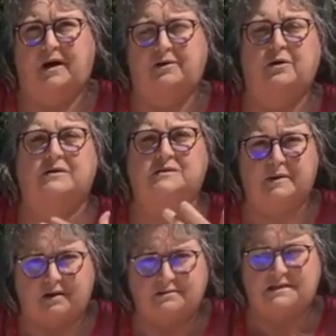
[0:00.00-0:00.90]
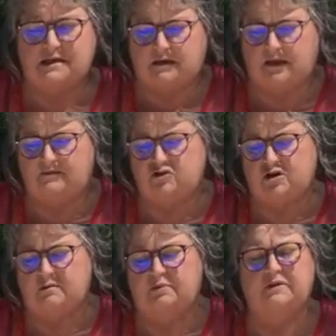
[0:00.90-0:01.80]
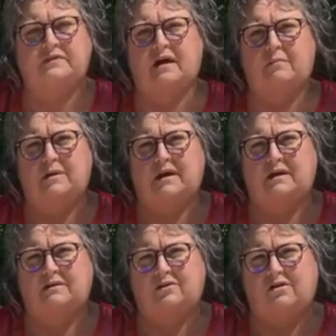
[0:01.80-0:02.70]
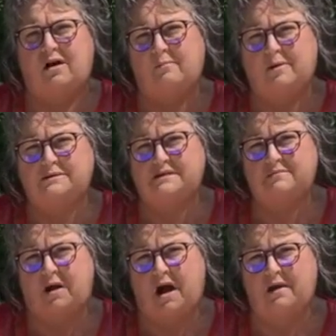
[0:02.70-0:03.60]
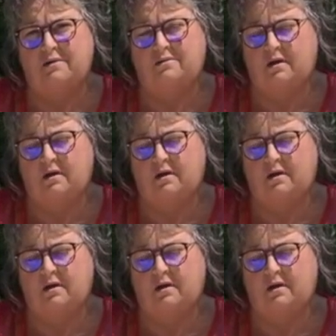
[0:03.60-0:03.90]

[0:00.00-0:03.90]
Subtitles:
your expelled tea leaves, you can put them in your composting pile